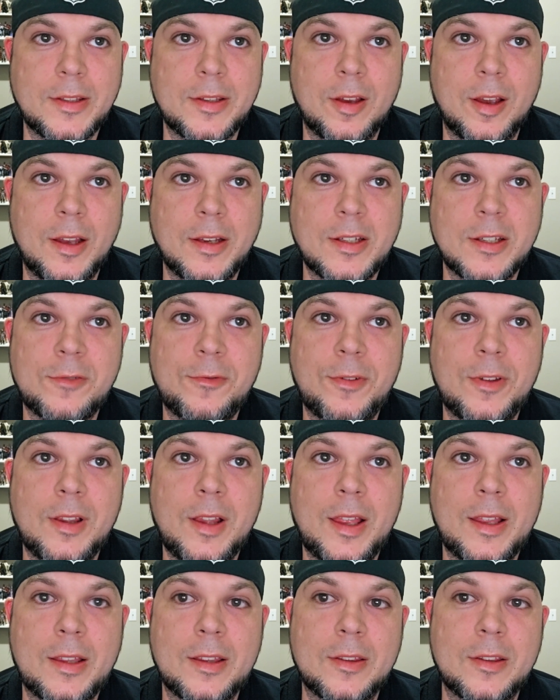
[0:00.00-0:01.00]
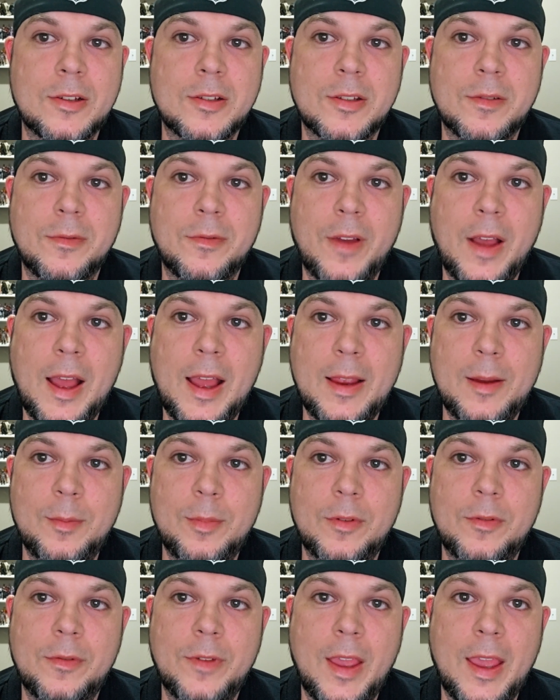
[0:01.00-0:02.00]
So I just feel like that there's a
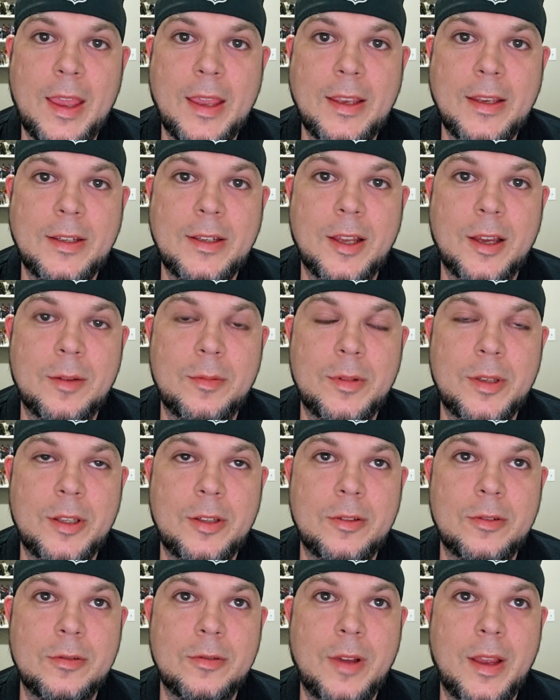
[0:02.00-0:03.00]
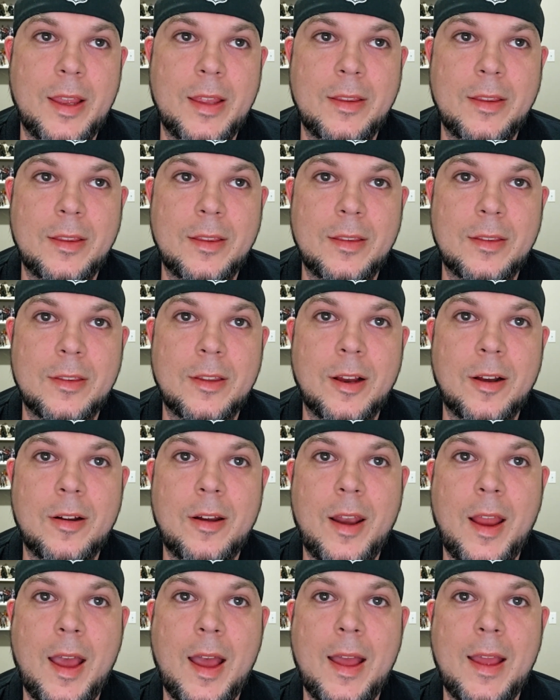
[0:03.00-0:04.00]
vibe of AEW, and they're
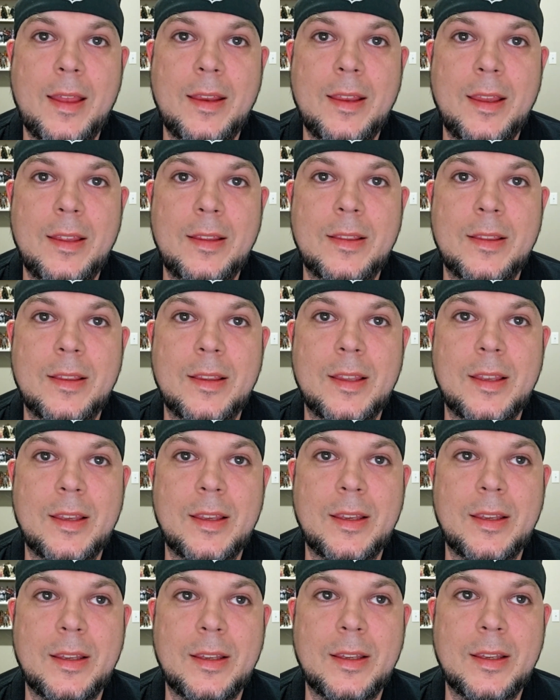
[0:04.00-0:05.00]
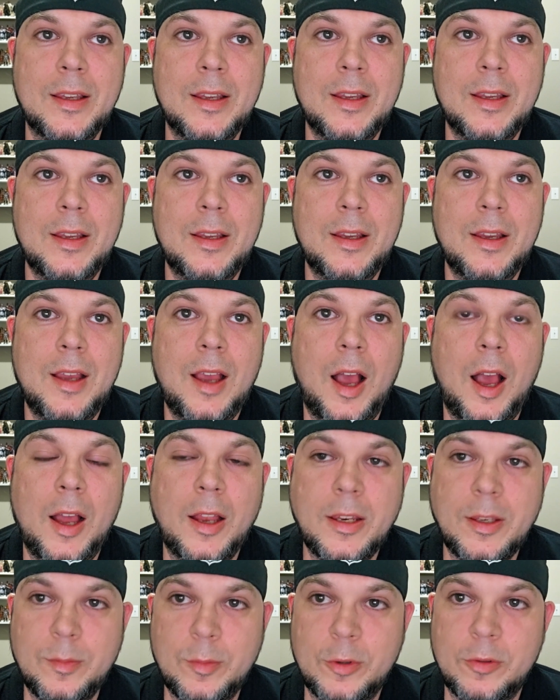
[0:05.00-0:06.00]
not in the
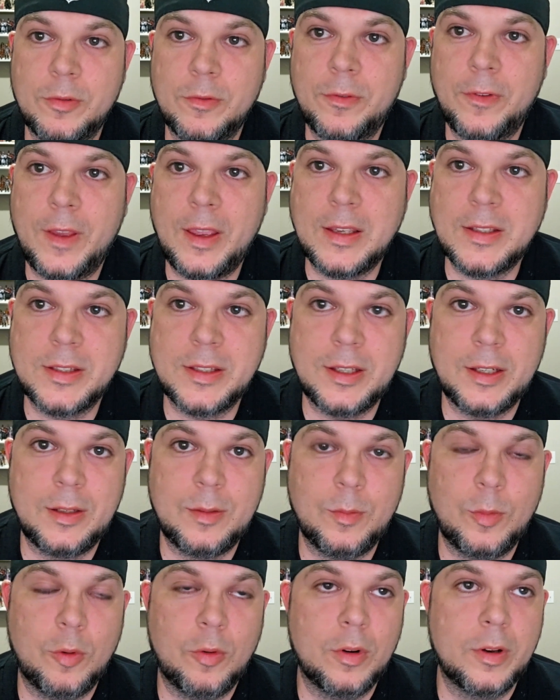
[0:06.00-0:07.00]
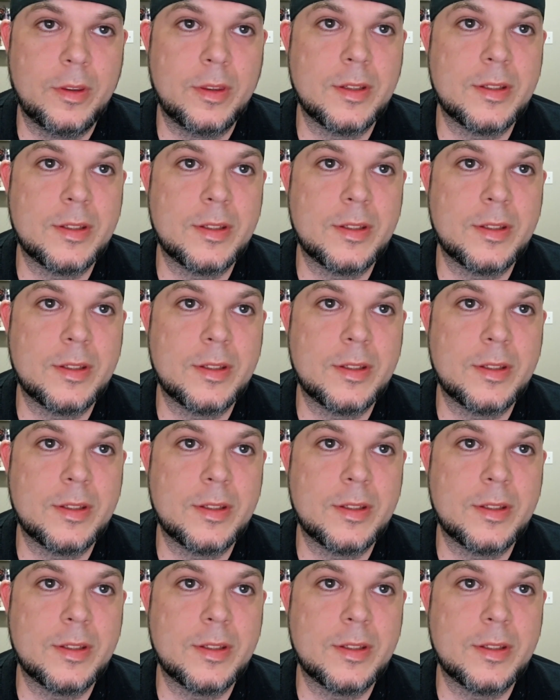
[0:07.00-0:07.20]
honeymoon phase anymore.